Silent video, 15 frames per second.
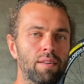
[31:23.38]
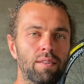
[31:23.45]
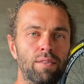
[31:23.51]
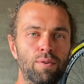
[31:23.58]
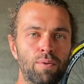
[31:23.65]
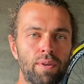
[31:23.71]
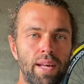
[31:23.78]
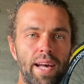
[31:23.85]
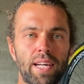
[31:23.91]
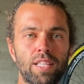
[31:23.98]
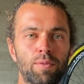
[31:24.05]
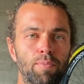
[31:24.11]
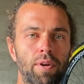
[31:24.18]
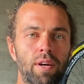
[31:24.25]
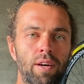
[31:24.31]
to an
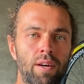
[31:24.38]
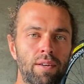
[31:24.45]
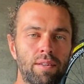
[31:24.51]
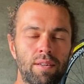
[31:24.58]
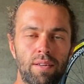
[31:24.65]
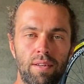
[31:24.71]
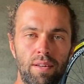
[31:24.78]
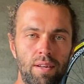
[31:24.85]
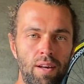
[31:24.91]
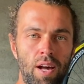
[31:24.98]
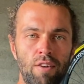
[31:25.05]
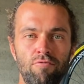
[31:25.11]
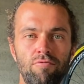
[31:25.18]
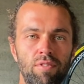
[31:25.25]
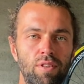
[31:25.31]
expert
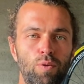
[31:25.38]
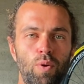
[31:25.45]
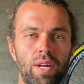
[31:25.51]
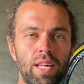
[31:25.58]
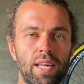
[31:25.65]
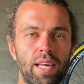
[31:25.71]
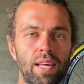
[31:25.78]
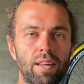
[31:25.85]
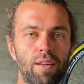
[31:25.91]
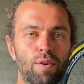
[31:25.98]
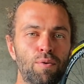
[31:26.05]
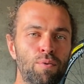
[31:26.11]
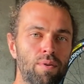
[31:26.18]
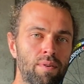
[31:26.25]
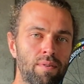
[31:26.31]
120
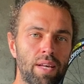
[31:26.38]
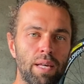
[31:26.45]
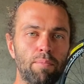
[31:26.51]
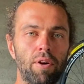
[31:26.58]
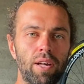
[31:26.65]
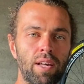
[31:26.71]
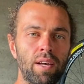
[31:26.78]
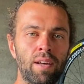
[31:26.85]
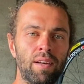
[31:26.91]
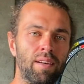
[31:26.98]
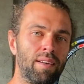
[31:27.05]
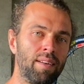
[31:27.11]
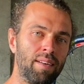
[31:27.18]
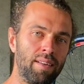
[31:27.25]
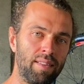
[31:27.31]
kilo e-biker.
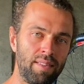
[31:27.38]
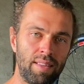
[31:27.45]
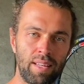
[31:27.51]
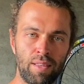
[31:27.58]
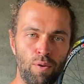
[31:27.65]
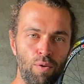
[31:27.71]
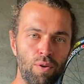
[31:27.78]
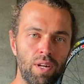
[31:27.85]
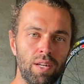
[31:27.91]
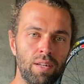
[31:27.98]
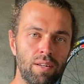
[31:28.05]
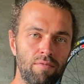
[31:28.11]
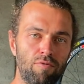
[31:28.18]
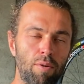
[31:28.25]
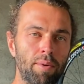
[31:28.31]
They're talking
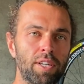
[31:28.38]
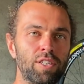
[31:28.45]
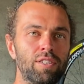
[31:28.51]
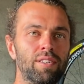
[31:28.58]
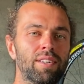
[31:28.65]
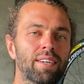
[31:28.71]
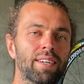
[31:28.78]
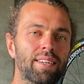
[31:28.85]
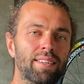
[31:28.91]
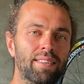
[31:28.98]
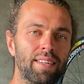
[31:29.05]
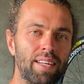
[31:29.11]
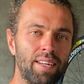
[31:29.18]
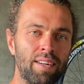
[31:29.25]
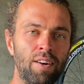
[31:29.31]
rubbish.
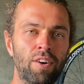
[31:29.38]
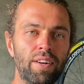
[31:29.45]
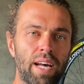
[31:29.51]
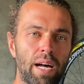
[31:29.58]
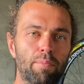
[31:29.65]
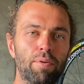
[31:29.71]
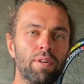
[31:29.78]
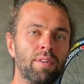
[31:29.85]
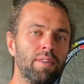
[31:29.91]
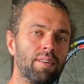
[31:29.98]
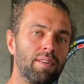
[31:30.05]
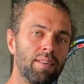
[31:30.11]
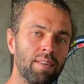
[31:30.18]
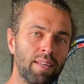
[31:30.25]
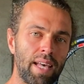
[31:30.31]
It can't happen.
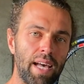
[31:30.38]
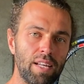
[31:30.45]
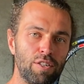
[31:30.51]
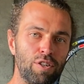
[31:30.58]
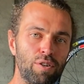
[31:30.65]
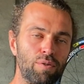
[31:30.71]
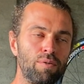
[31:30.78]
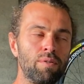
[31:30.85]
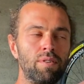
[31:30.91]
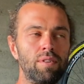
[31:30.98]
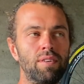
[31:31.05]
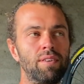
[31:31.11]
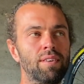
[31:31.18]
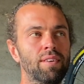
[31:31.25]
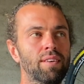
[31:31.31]
Get it tuned
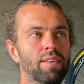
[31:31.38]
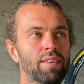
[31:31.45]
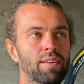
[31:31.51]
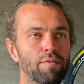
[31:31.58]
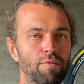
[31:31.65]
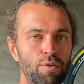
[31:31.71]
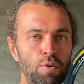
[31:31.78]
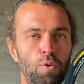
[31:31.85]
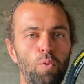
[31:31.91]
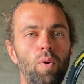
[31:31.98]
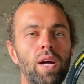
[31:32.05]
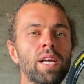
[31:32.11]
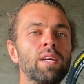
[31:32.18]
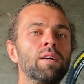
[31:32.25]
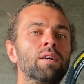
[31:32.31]
for your
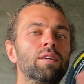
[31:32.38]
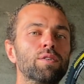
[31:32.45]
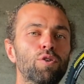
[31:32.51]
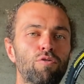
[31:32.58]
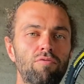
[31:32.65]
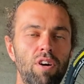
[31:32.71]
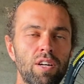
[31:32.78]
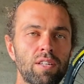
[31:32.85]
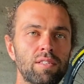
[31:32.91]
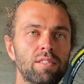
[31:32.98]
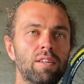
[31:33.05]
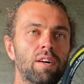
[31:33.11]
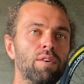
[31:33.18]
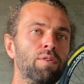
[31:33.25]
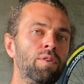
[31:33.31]
weight, your riding
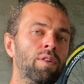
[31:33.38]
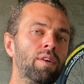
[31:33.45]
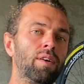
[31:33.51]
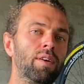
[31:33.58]
style.